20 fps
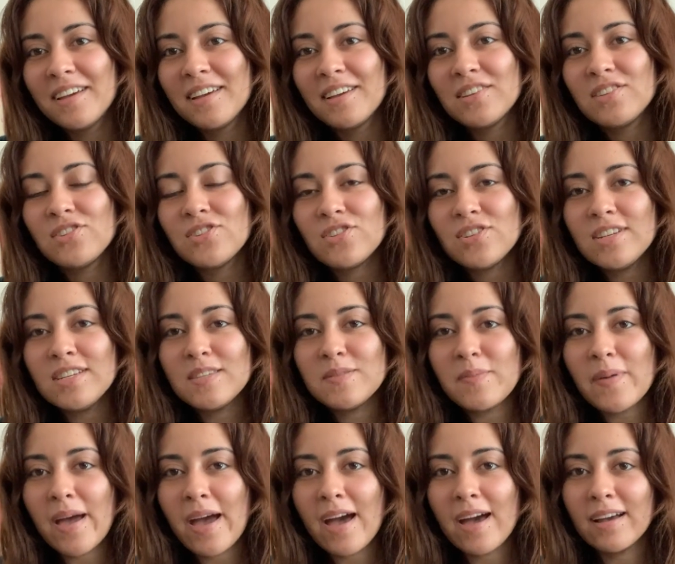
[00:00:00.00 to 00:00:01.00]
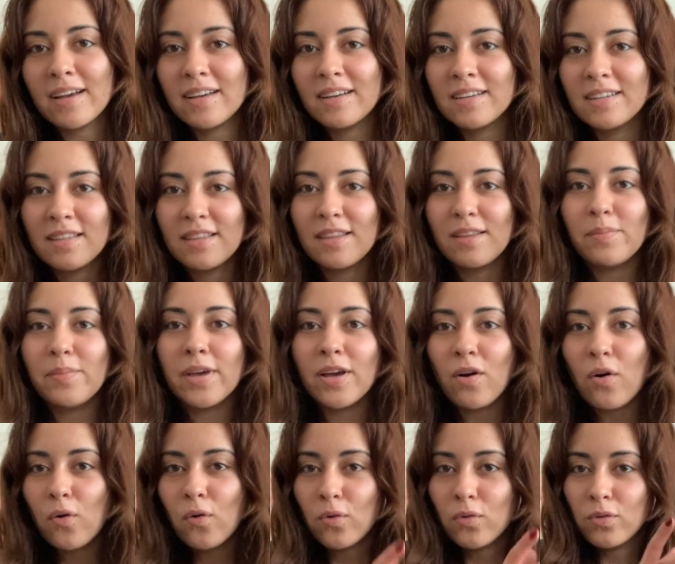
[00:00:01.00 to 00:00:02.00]
She's back. The big
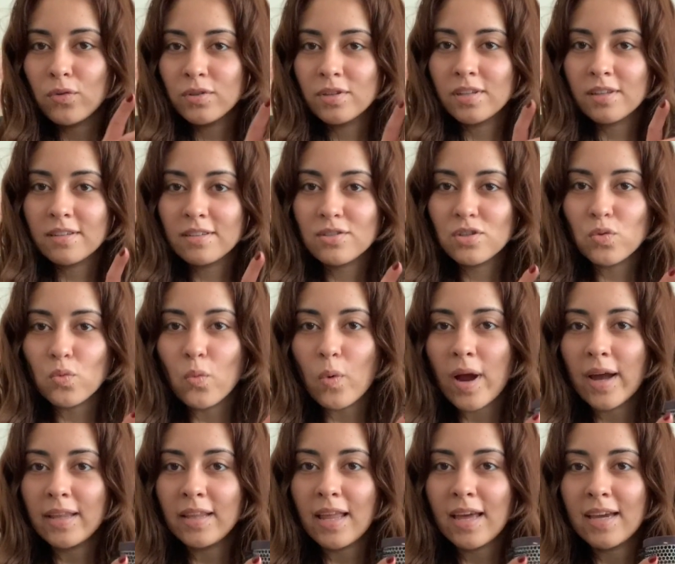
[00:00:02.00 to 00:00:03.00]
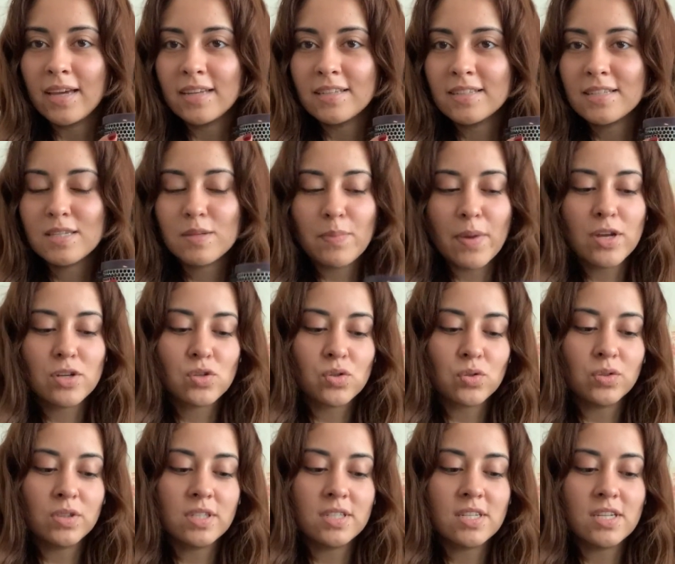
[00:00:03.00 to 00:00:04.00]
old Twilight
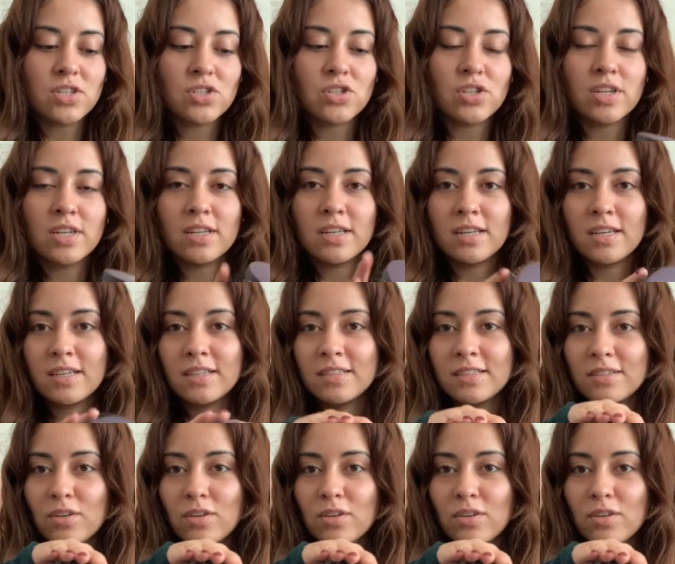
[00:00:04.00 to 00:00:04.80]
special edition